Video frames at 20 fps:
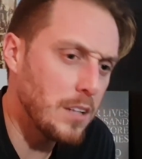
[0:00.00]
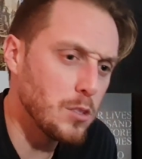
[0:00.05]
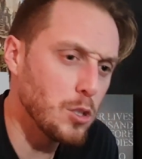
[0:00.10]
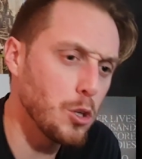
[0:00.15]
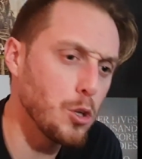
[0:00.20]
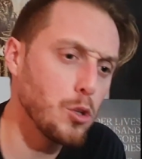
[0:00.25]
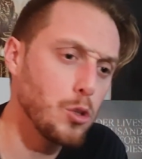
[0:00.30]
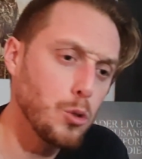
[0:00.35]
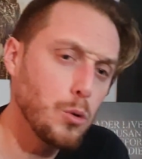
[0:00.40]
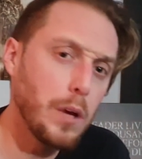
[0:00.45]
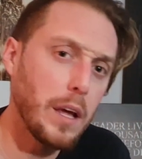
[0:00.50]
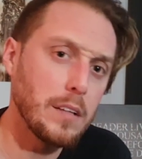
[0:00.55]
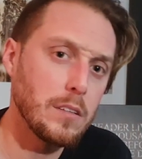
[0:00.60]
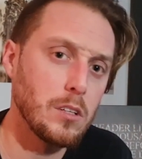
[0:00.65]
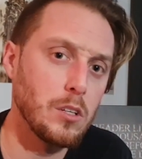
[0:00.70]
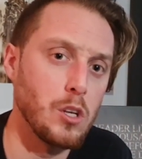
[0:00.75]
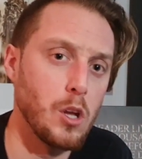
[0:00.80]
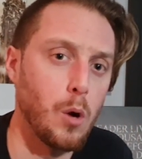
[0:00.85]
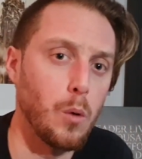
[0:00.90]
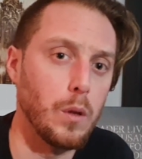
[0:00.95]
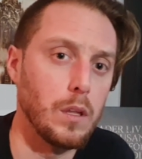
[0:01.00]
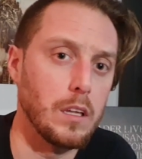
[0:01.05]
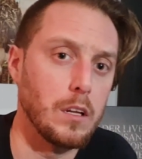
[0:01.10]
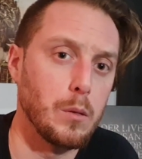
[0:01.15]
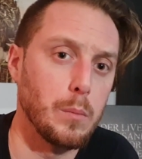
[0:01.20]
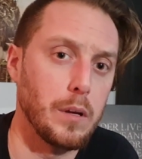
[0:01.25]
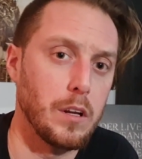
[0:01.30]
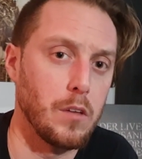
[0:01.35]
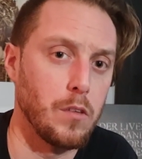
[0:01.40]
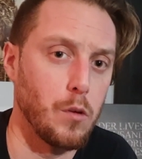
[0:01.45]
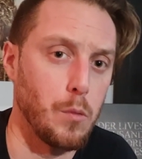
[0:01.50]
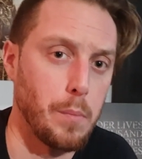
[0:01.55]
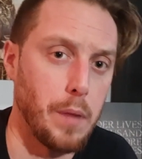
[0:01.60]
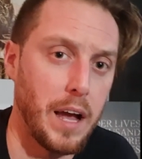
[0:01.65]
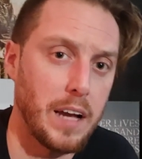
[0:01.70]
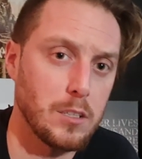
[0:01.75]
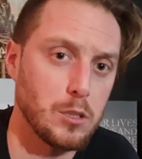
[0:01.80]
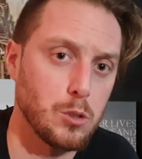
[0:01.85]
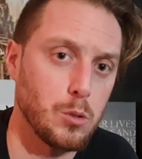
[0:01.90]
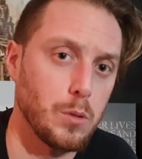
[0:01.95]
so you do get to know a little bit of their
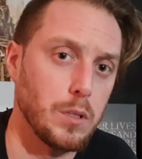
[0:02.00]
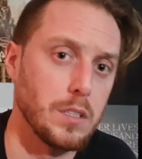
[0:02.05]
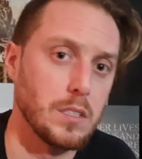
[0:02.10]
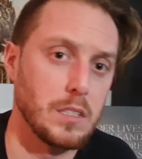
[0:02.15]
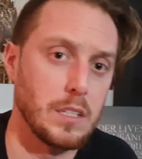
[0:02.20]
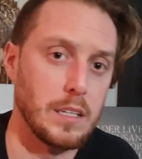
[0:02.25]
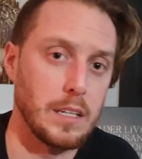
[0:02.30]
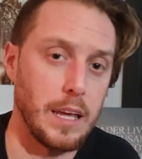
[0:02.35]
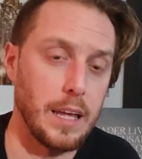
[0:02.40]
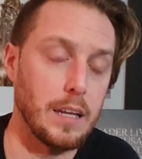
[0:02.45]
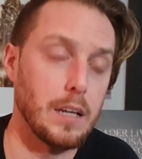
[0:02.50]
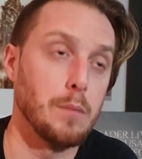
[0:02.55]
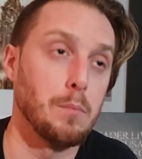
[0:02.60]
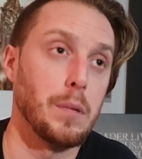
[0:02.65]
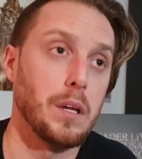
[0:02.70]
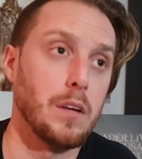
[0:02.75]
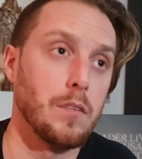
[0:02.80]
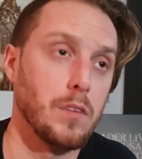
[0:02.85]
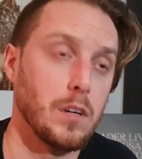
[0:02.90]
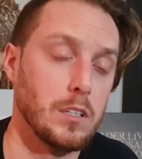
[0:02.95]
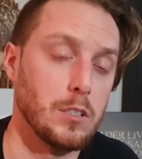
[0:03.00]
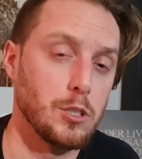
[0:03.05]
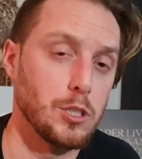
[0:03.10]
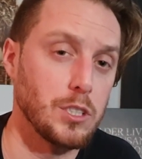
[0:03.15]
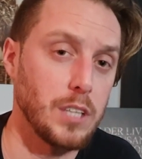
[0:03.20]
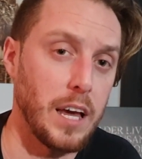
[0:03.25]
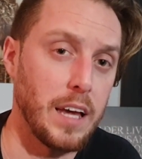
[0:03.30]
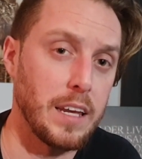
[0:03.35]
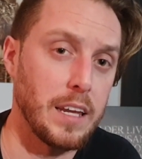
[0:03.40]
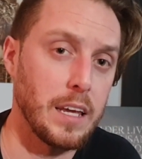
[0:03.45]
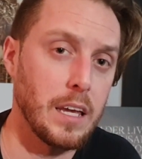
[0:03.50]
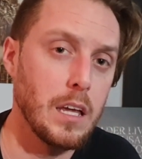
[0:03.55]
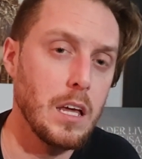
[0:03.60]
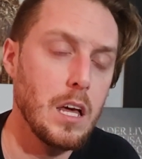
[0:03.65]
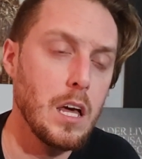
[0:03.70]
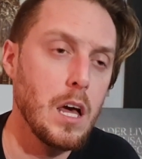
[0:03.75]
backstories and get a bit of understanding.